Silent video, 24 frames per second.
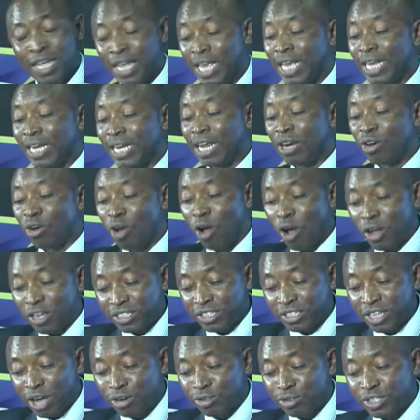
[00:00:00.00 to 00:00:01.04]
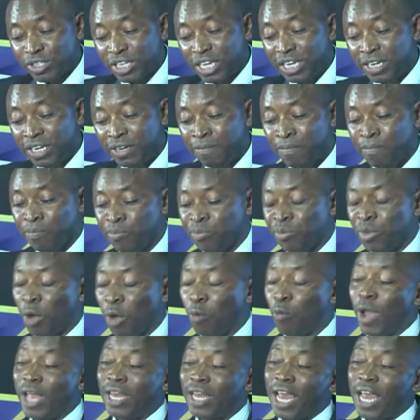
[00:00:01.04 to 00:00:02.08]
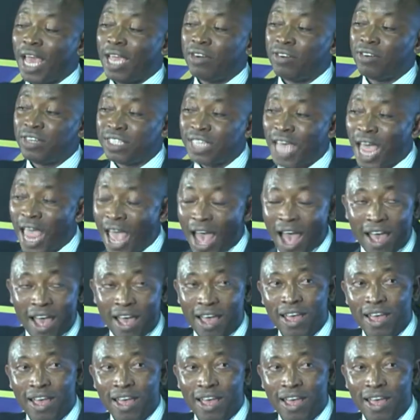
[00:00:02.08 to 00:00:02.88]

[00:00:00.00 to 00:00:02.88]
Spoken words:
the law is now saying when I retire,